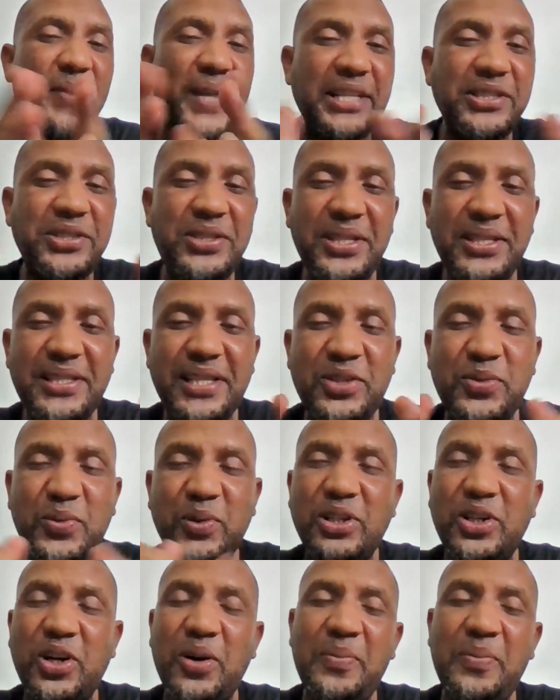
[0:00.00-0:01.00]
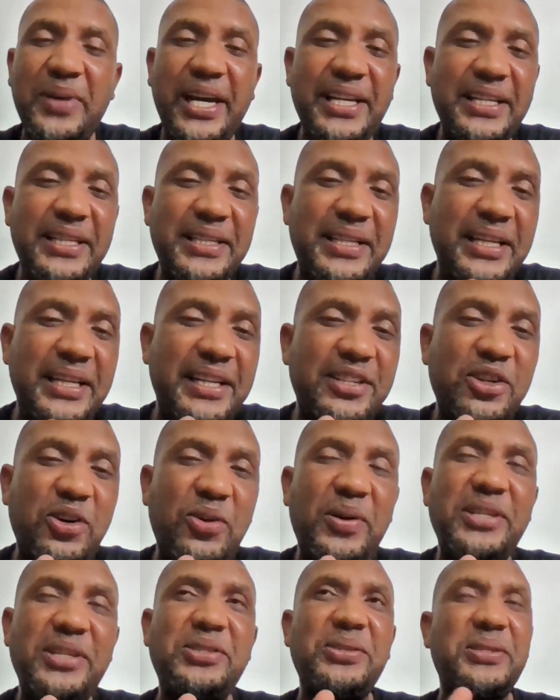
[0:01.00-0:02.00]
that Jesus will come any day now and